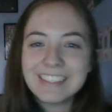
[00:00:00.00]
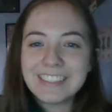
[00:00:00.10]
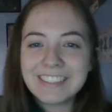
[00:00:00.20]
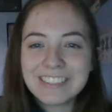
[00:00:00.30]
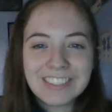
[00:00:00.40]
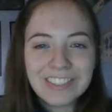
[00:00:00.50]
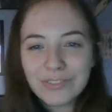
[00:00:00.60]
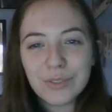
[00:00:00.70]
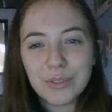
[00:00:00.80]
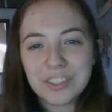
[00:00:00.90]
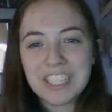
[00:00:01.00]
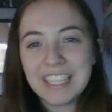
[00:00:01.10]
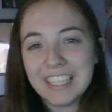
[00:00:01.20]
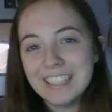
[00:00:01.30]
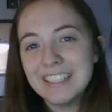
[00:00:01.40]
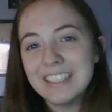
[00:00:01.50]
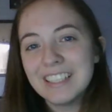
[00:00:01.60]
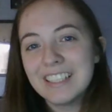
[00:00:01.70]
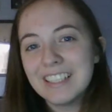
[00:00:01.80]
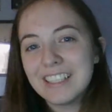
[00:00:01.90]
Oscar's 14.
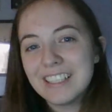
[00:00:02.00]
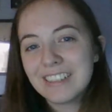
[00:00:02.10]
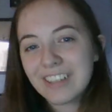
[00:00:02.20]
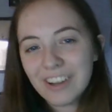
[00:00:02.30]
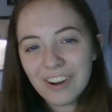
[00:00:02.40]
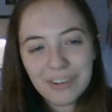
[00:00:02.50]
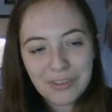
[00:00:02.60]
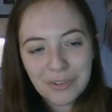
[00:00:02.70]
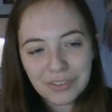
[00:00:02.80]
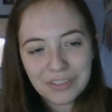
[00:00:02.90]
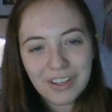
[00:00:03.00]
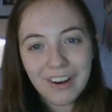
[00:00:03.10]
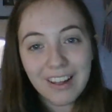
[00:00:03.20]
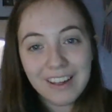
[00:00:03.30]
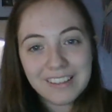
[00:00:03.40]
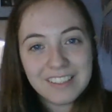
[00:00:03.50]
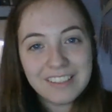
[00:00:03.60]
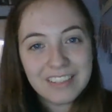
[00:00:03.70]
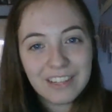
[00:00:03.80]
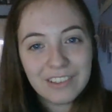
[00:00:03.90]
He's, like, half your size.
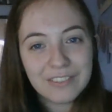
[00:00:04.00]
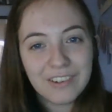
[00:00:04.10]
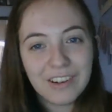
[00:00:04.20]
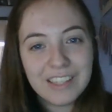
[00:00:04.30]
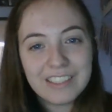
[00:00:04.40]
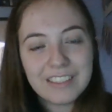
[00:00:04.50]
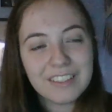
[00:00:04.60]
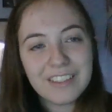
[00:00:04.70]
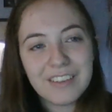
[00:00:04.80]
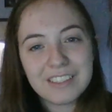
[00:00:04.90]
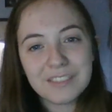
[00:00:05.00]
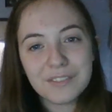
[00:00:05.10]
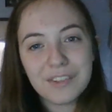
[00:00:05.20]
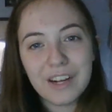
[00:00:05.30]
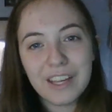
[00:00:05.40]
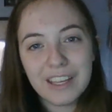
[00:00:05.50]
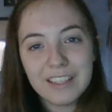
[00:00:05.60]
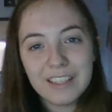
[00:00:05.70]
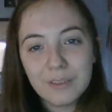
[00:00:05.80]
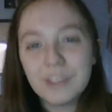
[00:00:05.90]
He's terrified. He doesn't know how to fight.
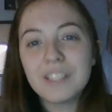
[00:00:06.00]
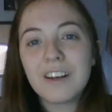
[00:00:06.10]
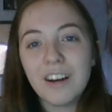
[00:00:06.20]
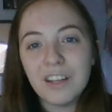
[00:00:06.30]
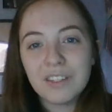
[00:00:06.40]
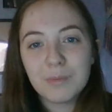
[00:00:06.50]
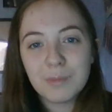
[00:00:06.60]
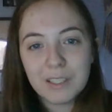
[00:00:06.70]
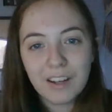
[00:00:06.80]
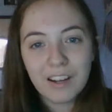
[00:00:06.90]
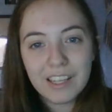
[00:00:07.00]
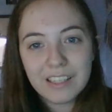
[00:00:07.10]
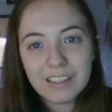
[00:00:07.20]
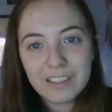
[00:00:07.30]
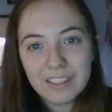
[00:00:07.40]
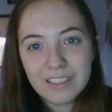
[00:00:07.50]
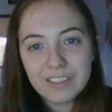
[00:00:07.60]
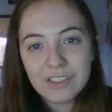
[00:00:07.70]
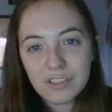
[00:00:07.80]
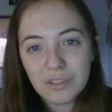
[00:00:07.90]
Well, he does, but, like,
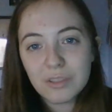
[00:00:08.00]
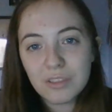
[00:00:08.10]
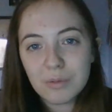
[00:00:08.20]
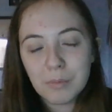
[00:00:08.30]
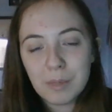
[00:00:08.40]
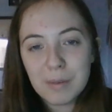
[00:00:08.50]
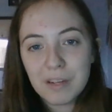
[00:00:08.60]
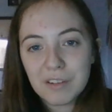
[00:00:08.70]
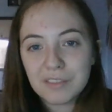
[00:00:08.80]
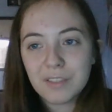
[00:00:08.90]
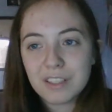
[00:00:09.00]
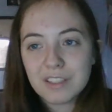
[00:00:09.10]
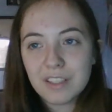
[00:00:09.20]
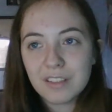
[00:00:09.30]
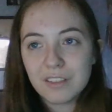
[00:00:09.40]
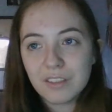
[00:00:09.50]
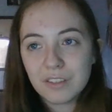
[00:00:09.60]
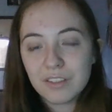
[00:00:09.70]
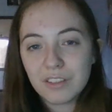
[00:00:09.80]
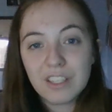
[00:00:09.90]
Jean is probably better at fighting than
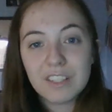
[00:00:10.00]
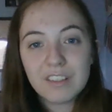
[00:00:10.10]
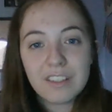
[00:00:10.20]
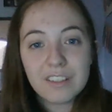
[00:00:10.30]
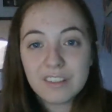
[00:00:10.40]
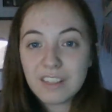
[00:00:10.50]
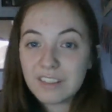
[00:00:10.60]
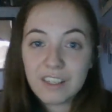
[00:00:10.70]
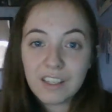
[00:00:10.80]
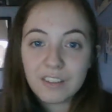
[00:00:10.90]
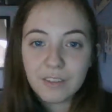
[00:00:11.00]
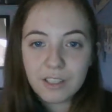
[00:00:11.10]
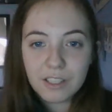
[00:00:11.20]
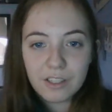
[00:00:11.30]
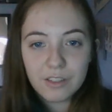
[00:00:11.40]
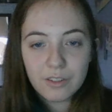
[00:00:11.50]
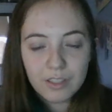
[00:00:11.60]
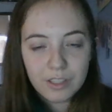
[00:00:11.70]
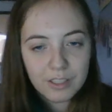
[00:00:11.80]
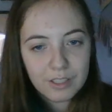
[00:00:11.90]
Oscar, and that's saying something, you know?
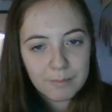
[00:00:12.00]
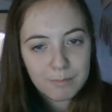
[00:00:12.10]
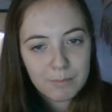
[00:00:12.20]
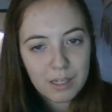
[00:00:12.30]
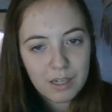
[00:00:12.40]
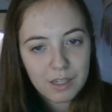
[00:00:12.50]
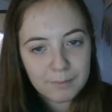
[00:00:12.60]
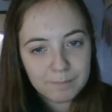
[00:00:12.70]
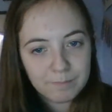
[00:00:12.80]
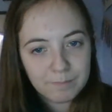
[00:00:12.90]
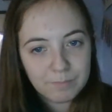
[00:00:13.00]
But,